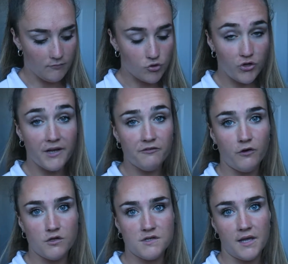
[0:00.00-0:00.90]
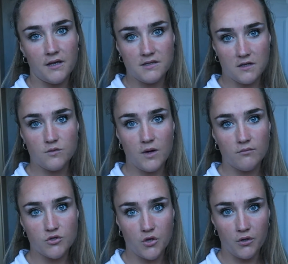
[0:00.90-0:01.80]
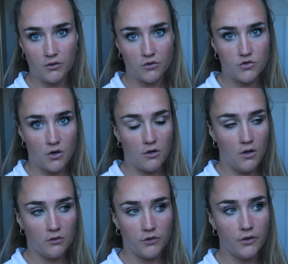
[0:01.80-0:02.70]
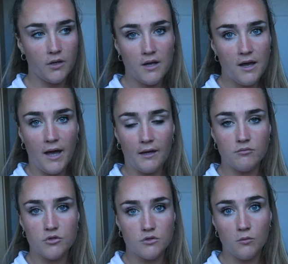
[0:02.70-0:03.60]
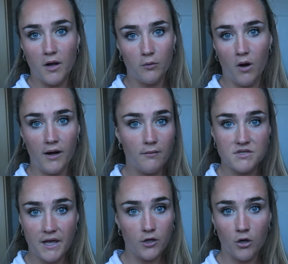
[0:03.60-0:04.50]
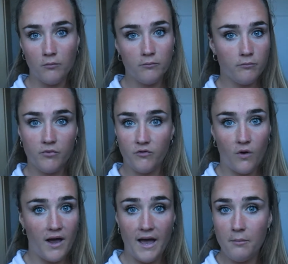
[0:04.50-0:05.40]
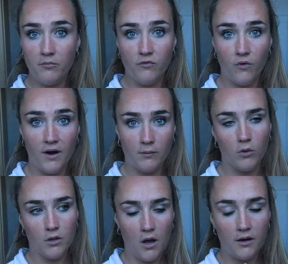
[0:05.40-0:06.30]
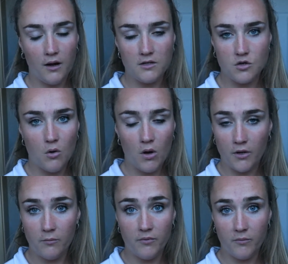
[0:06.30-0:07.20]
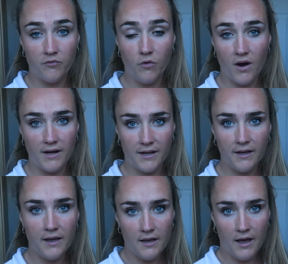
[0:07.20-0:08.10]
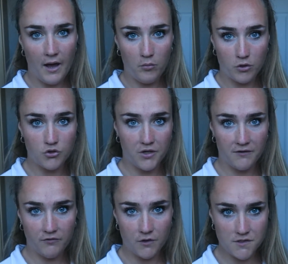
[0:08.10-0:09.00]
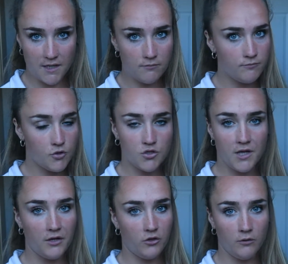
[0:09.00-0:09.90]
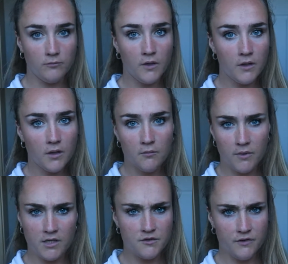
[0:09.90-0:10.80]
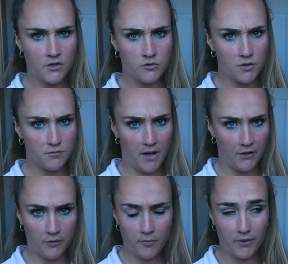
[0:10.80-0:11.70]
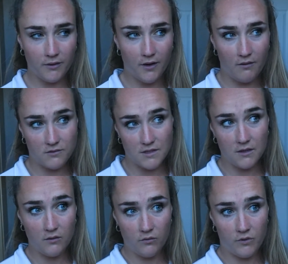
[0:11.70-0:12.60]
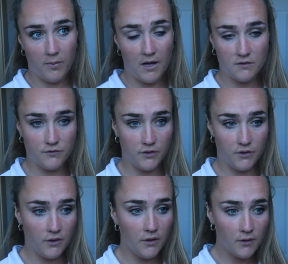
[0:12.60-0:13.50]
train first thing, because that's what I was doing at the start of lockdown. No matter what, I was getting up before I got a glass of water, but before anything I would have trained first thing just to get it done. Makes you feel so much better. But obviously over the past few